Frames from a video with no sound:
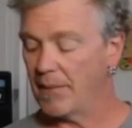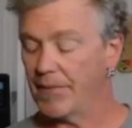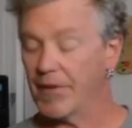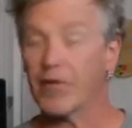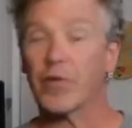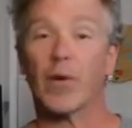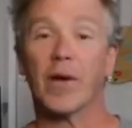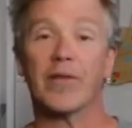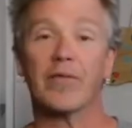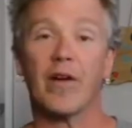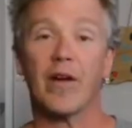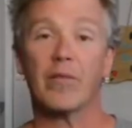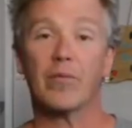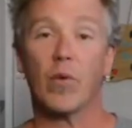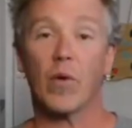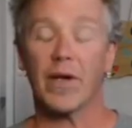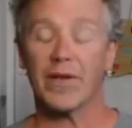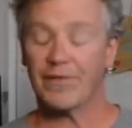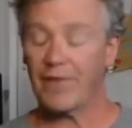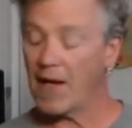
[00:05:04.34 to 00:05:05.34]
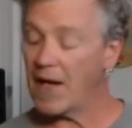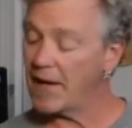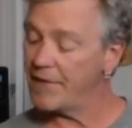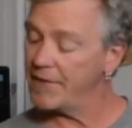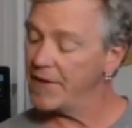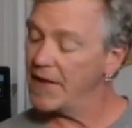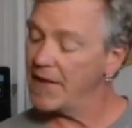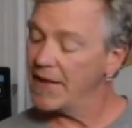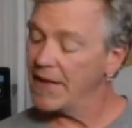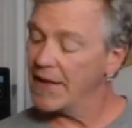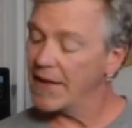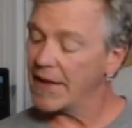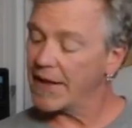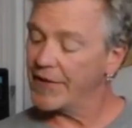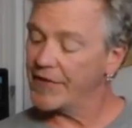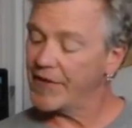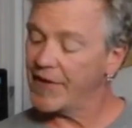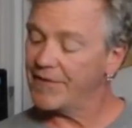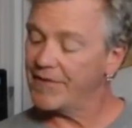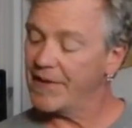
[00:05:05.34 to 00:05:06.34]
25.5,
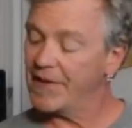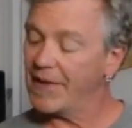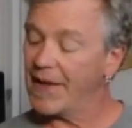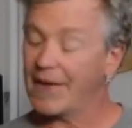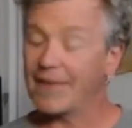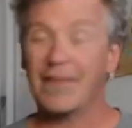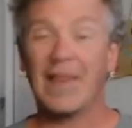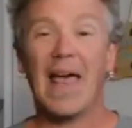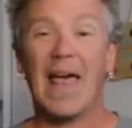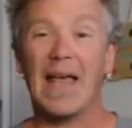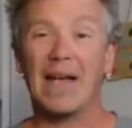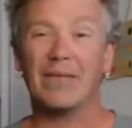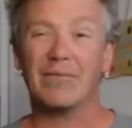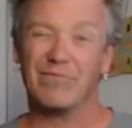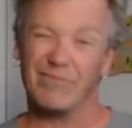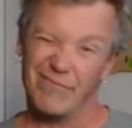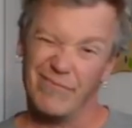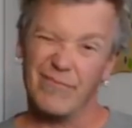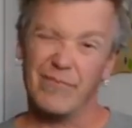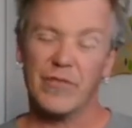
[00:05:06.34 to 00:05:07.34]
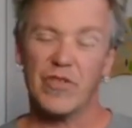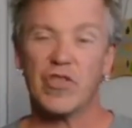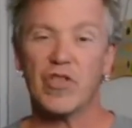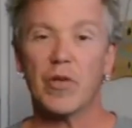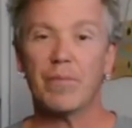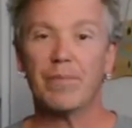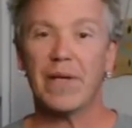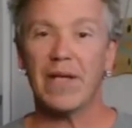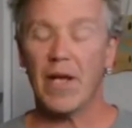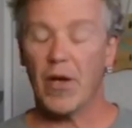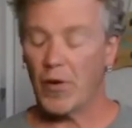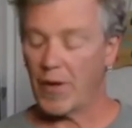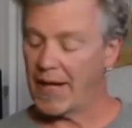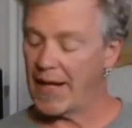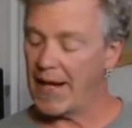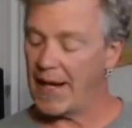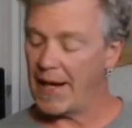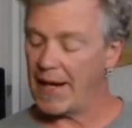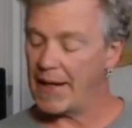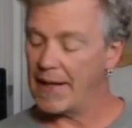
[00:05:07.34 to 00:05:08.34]
because I feel like that should be
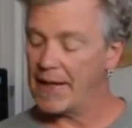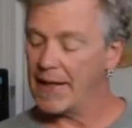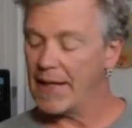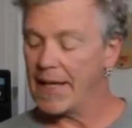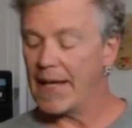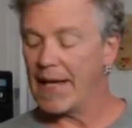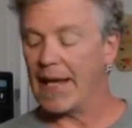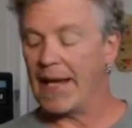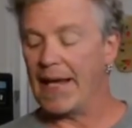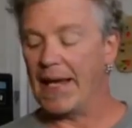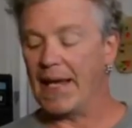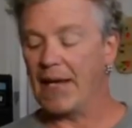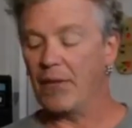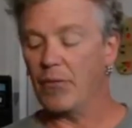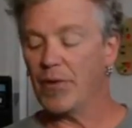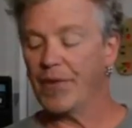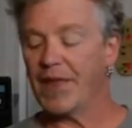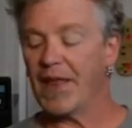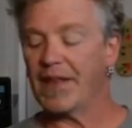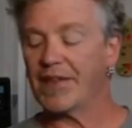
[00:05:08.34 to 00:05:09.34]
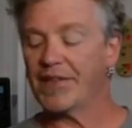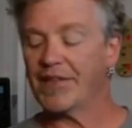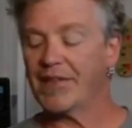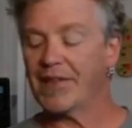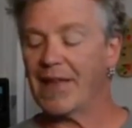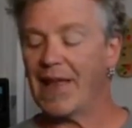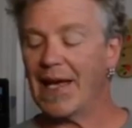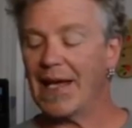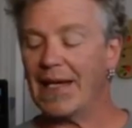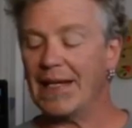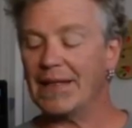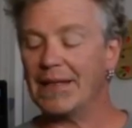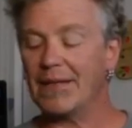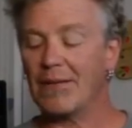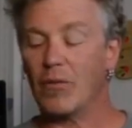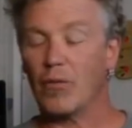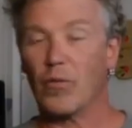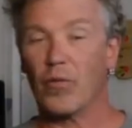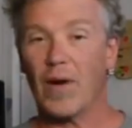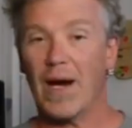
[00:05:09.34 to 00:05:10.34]
okay. And with that slight
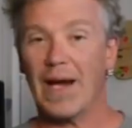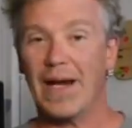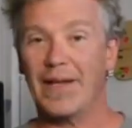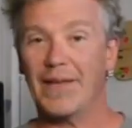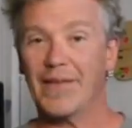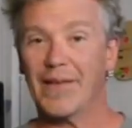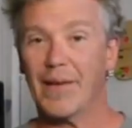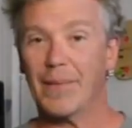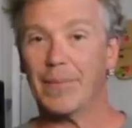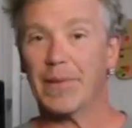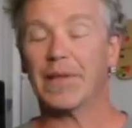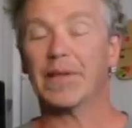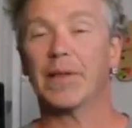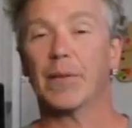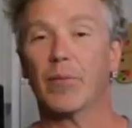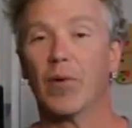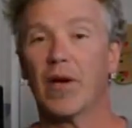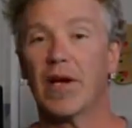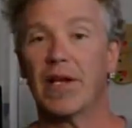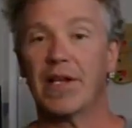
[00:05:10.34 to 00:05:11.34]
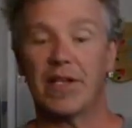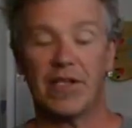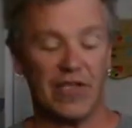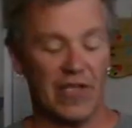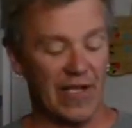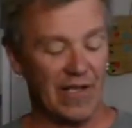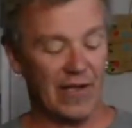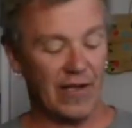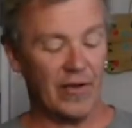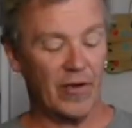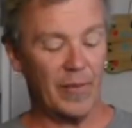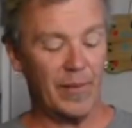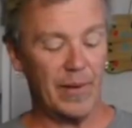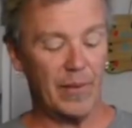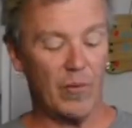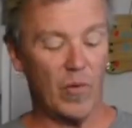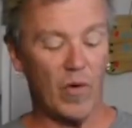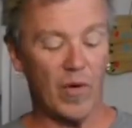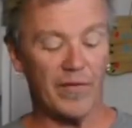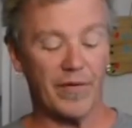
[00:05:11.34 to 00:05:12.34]
raise up in the bridge and a little
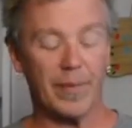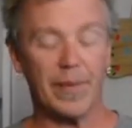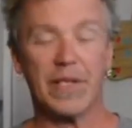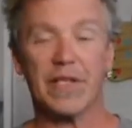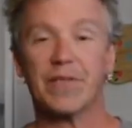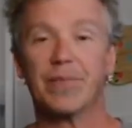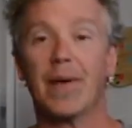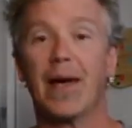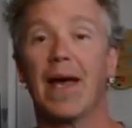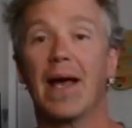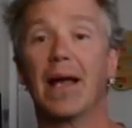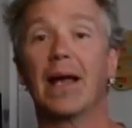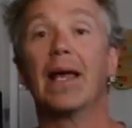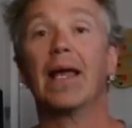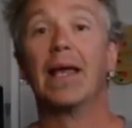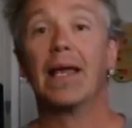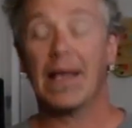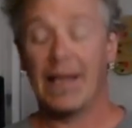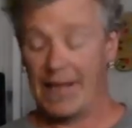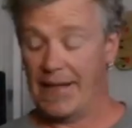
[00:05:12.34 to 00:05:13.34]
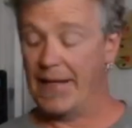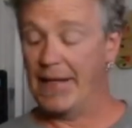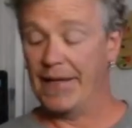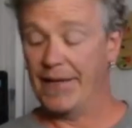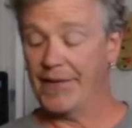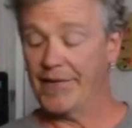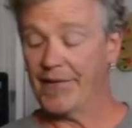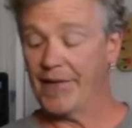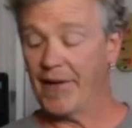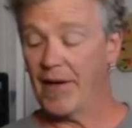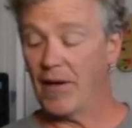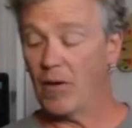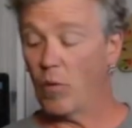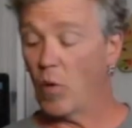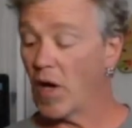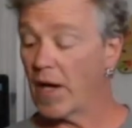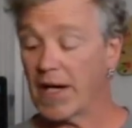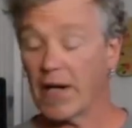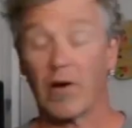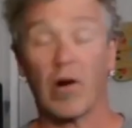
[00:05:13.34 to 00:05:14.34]
bit more of a pitchback, it's
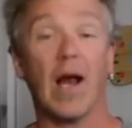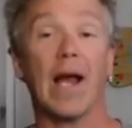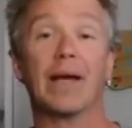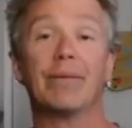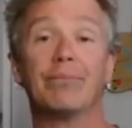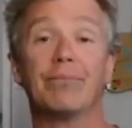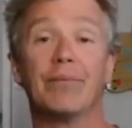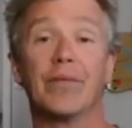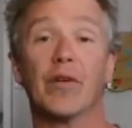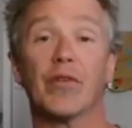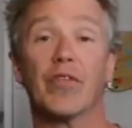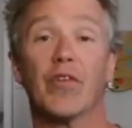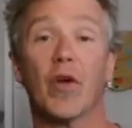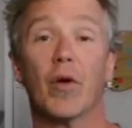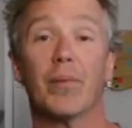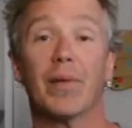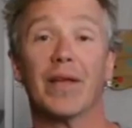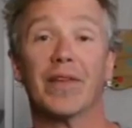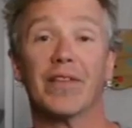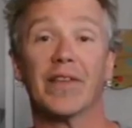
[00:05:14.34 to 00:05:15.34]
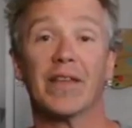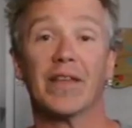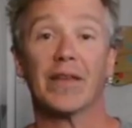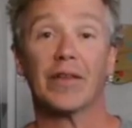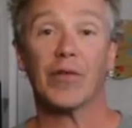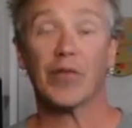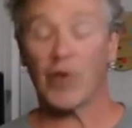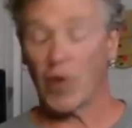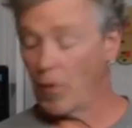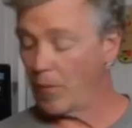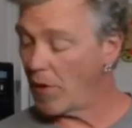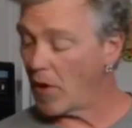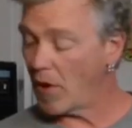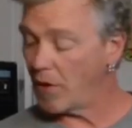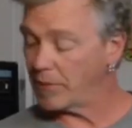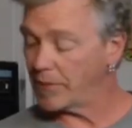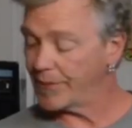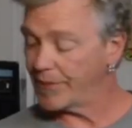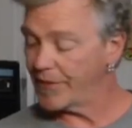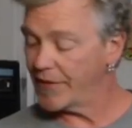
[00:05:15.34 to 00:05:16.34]
working great. There's no buzzing, there's no
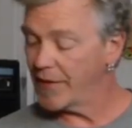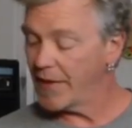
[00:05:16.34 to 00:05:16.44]
problems.